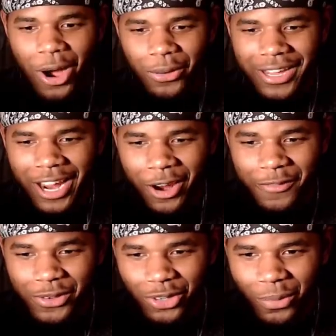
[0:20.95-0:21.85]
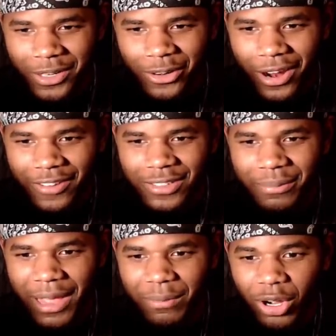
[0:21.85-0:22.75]
I don't care if you told me to craft a
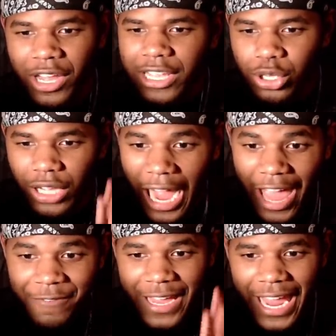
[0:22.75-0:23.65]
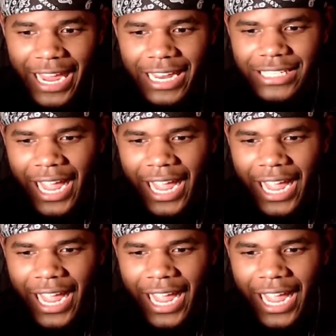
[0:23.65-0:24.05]
map, bro. You I haven't ate in